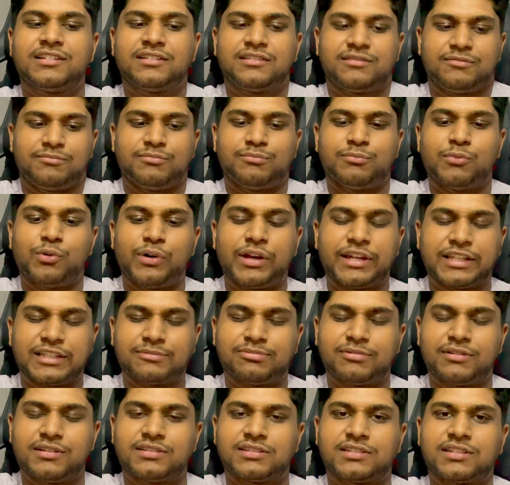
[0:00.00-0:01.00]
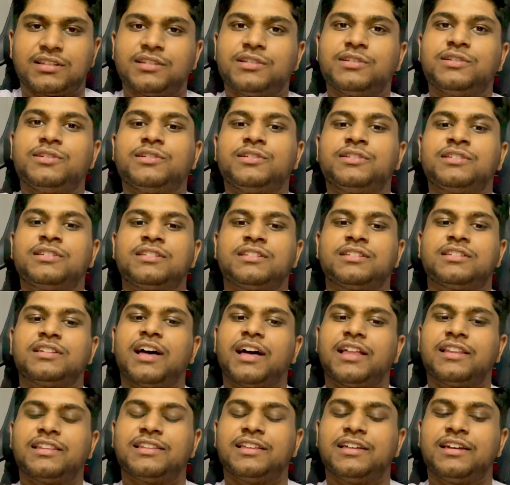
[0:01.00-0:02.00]
more experience than you
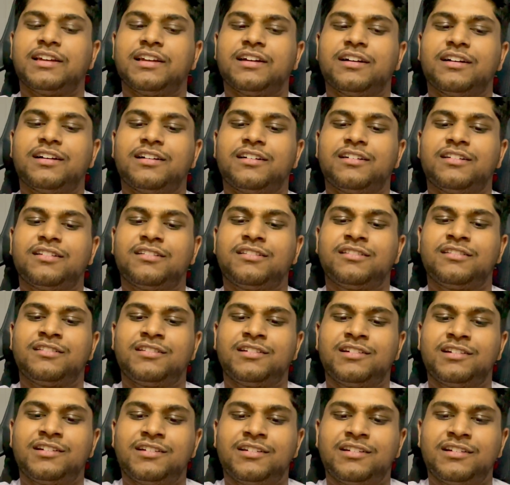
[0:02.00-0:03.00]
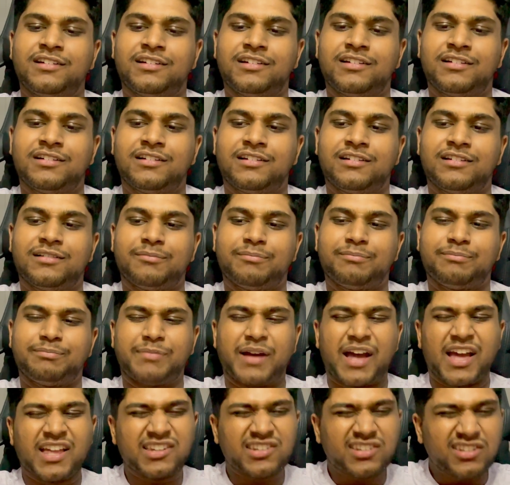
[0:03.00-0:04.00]
that they are
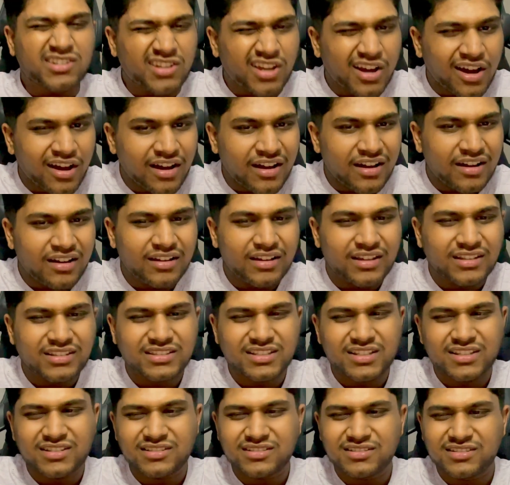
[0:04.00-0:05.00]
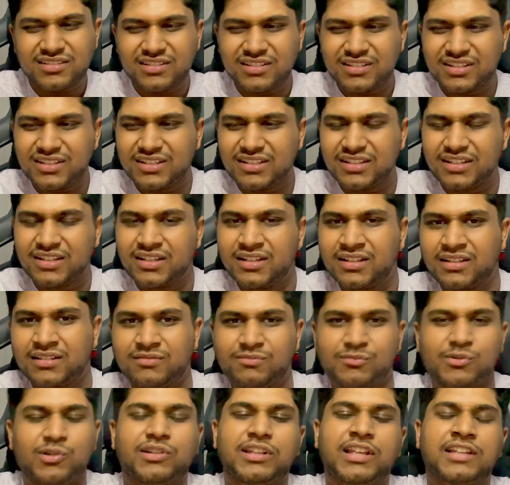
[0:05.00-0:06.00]
better, essentially.
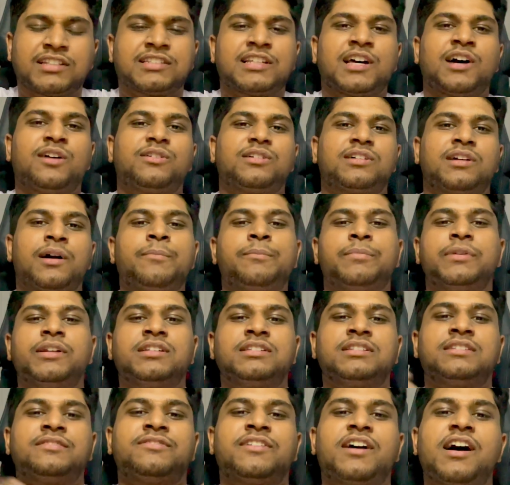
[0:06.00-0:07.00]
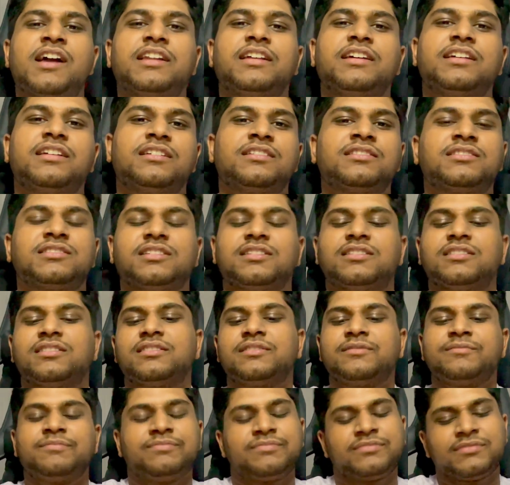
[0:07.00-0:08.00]
Well, that's how companies define it, so
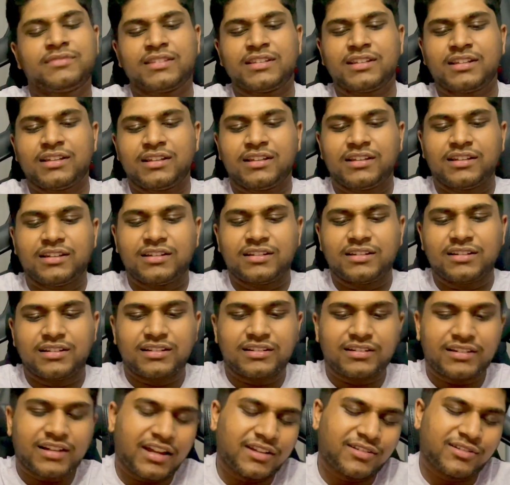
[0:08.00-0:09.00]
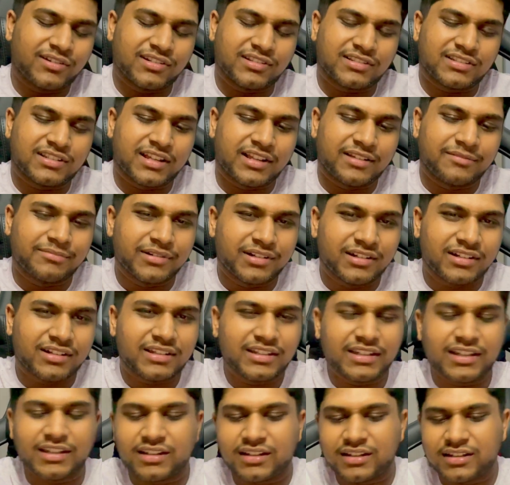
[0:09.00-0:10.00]
I don't understand, but
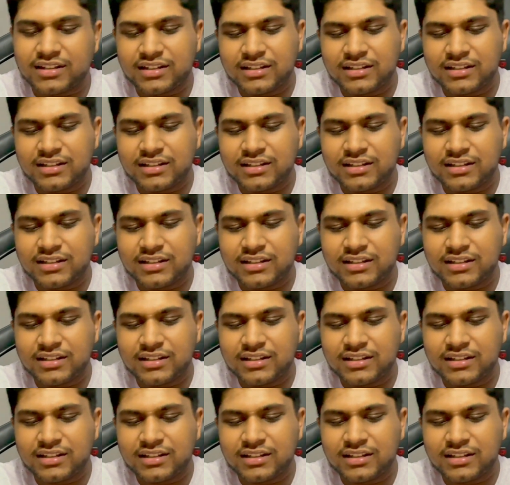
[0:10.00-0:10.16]
yeah.